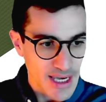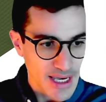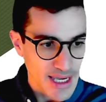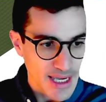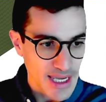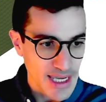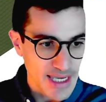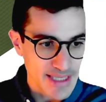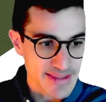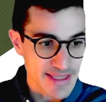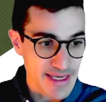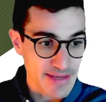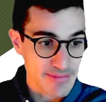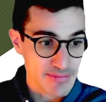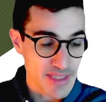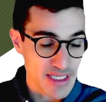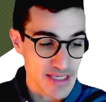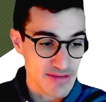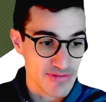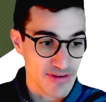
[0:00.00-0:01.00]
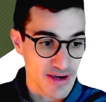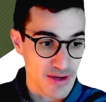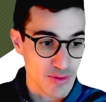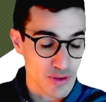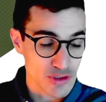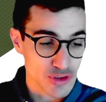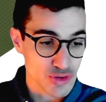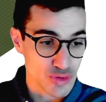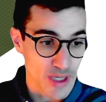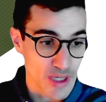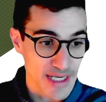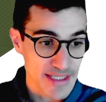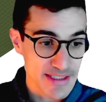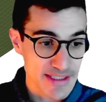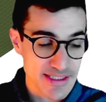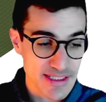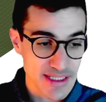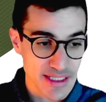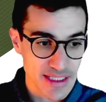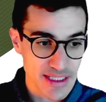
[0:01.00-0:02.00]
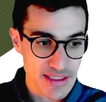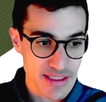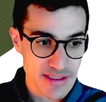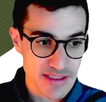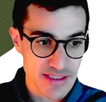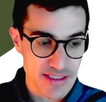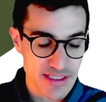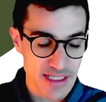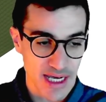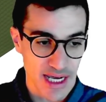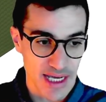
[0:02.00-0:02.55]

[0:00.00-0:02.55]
Uh, then if I want to hide ceilings,